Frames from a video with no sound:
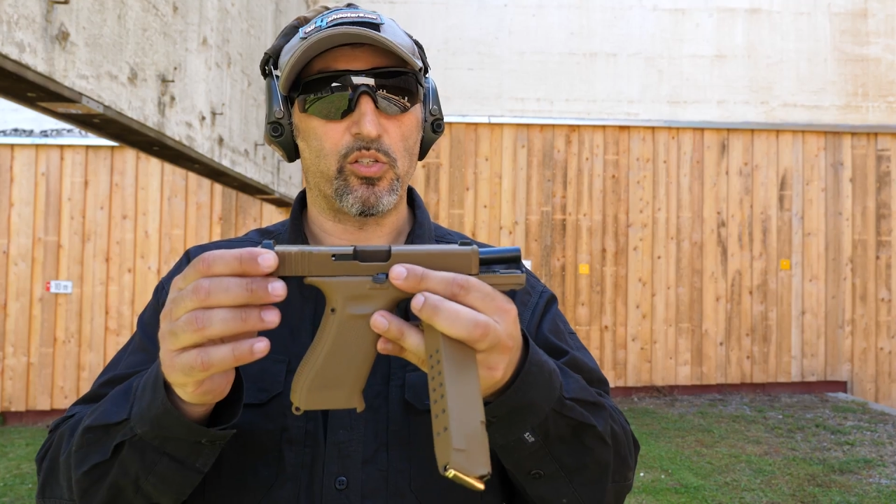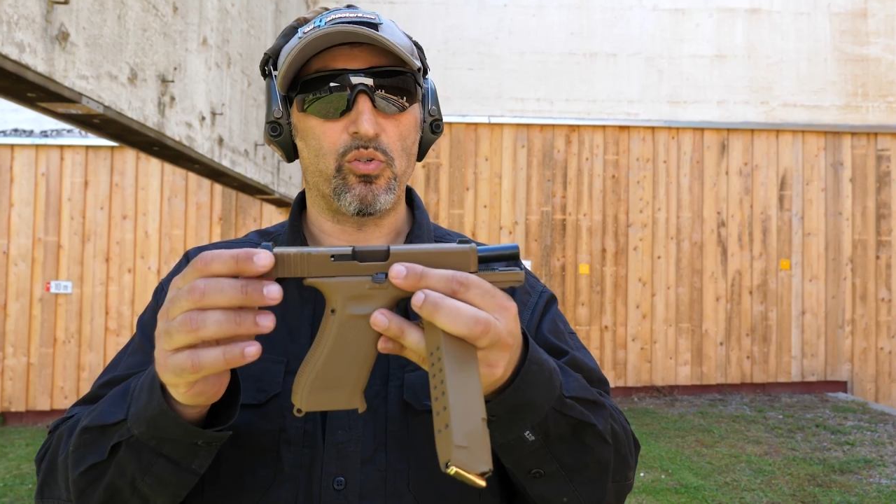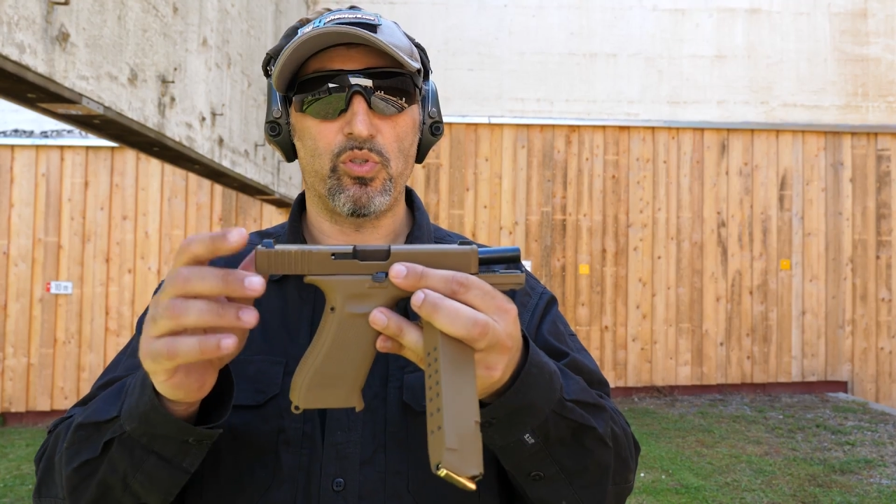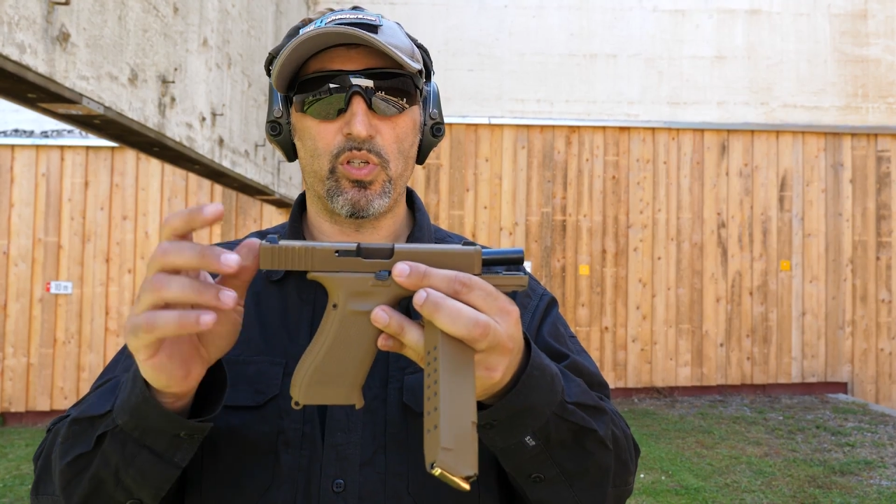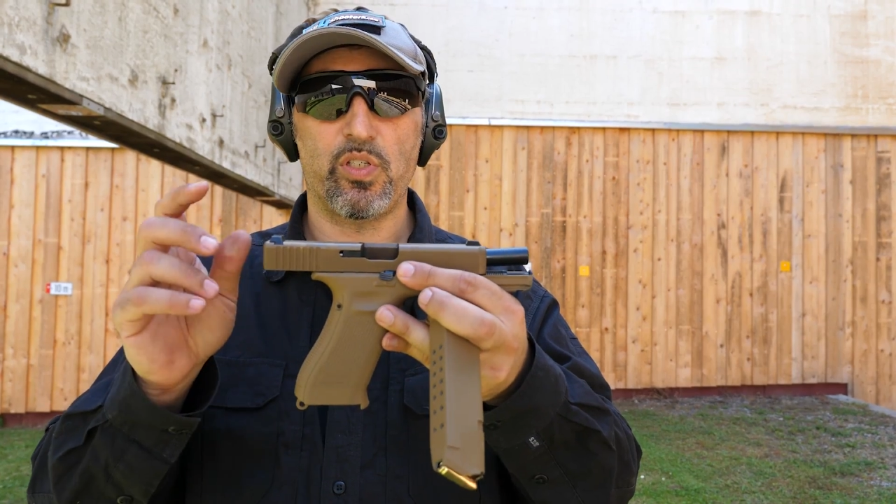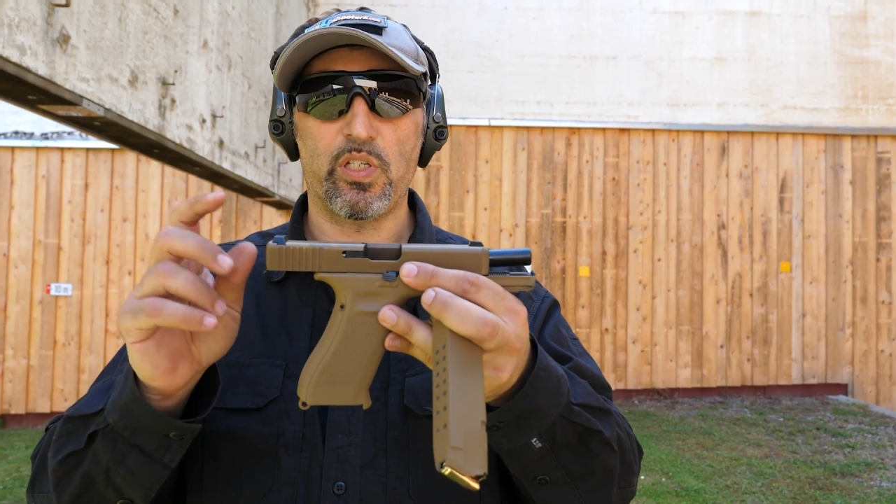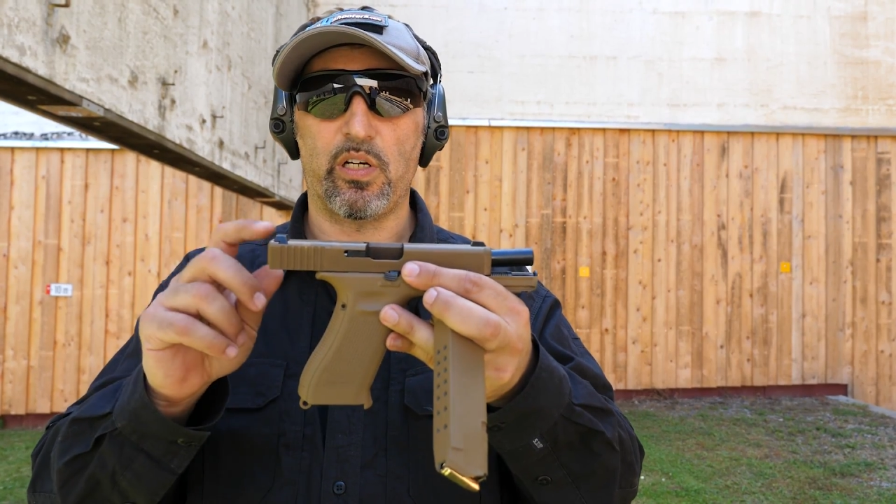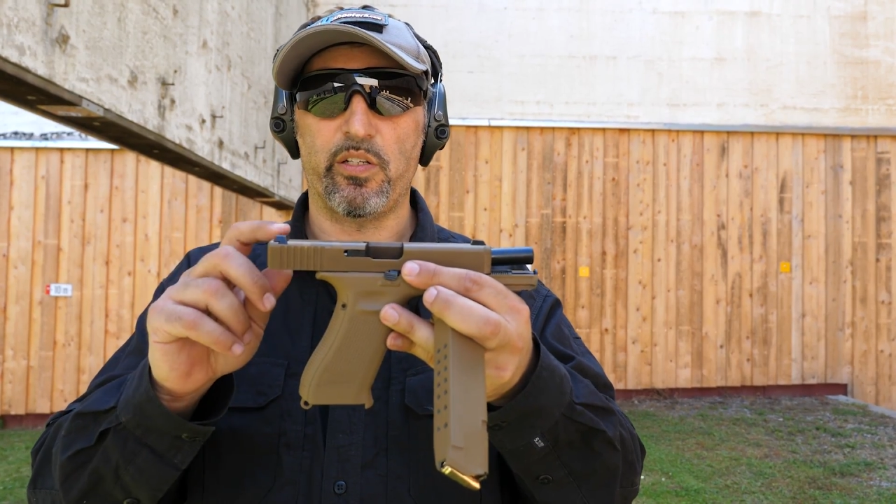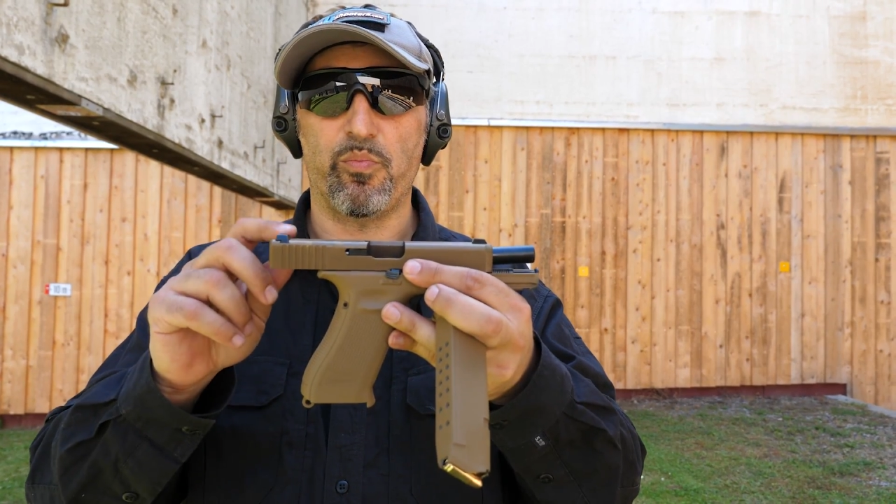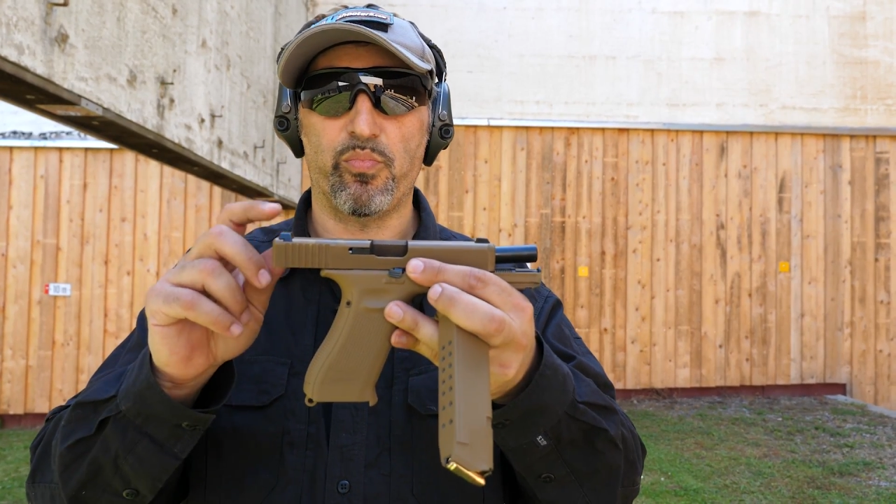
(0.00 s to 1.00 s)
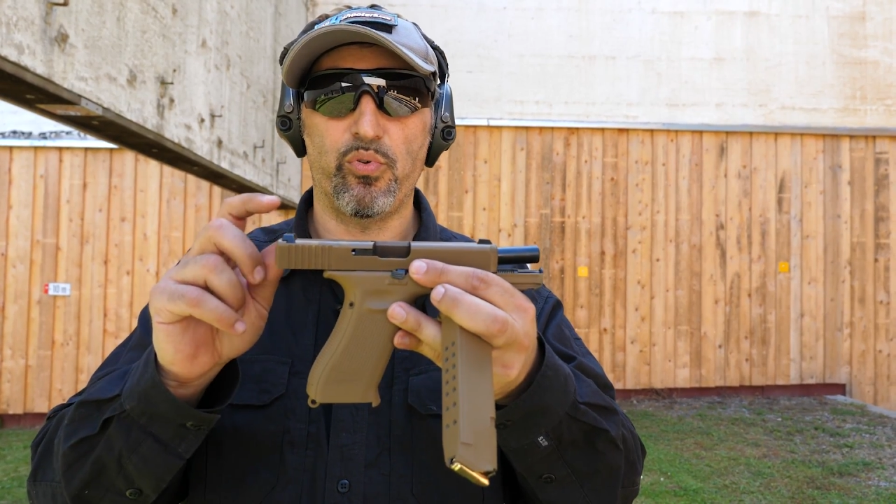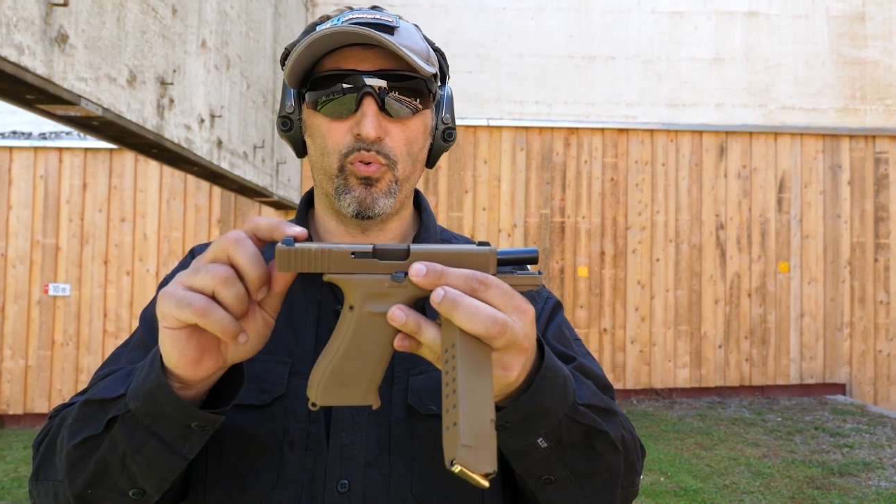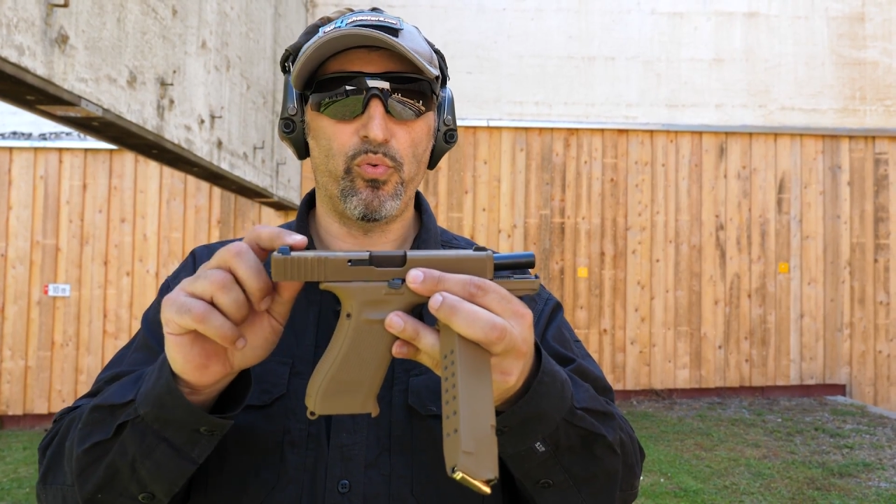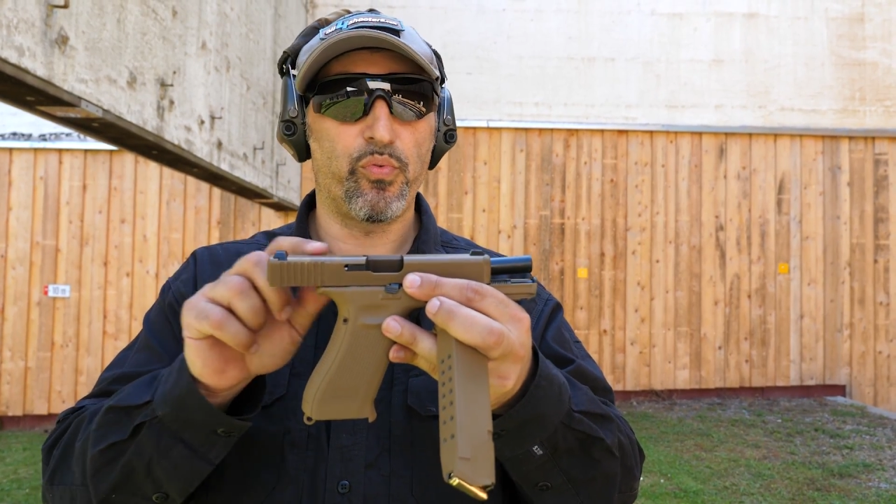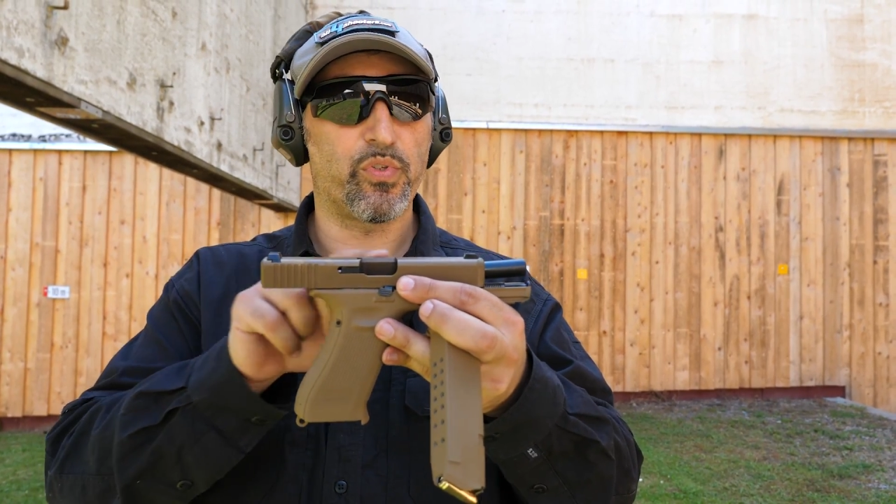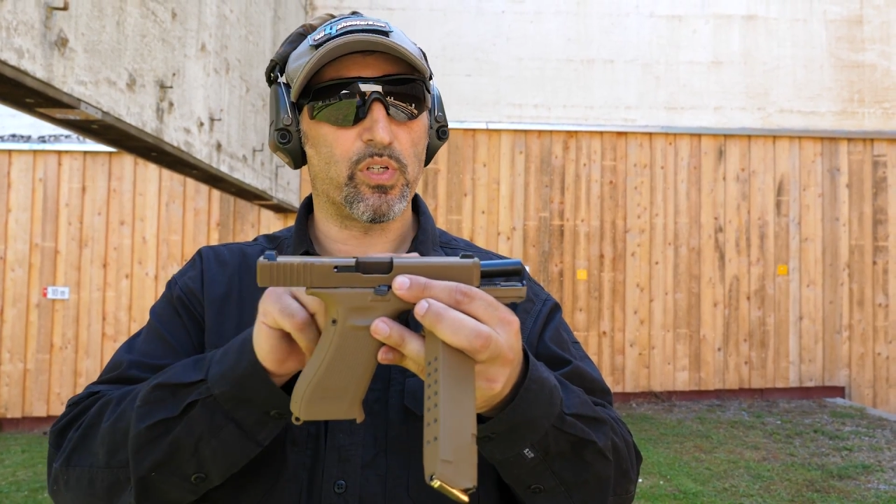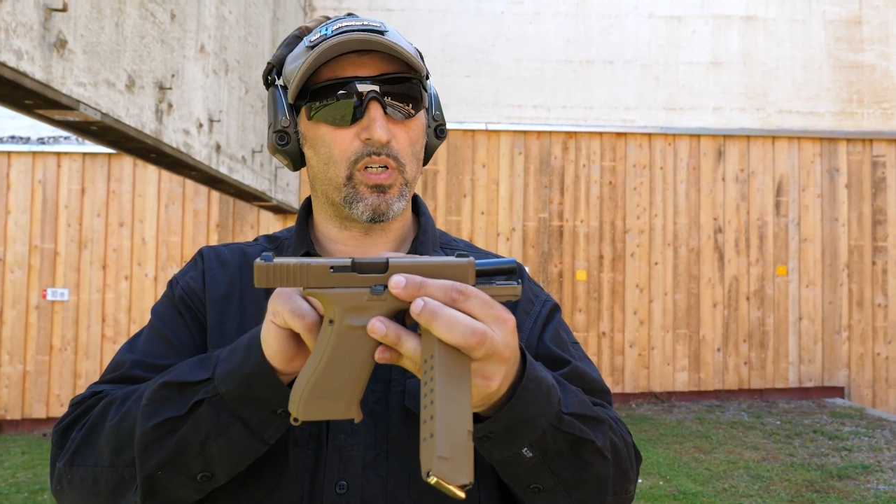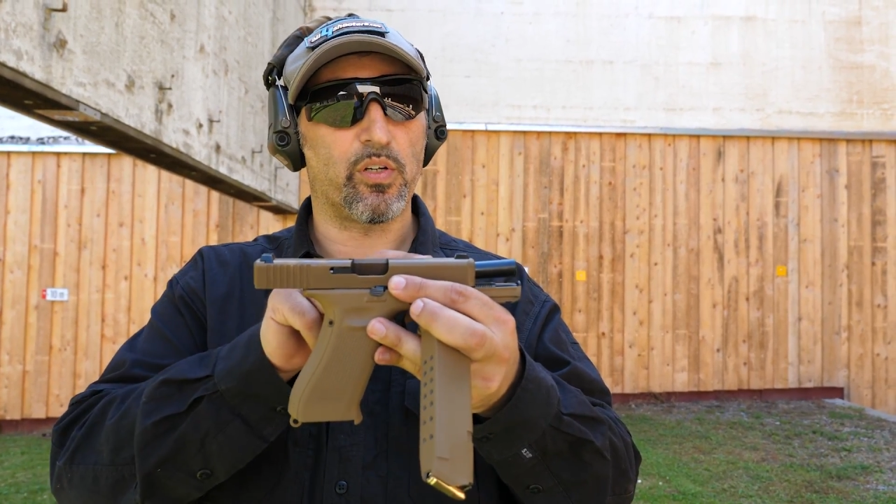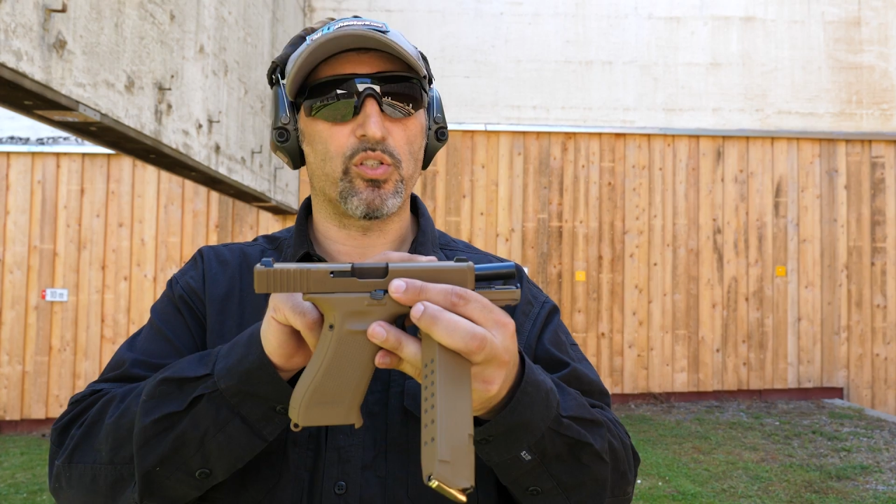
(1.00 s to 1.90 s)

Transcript: it uses an improved uh,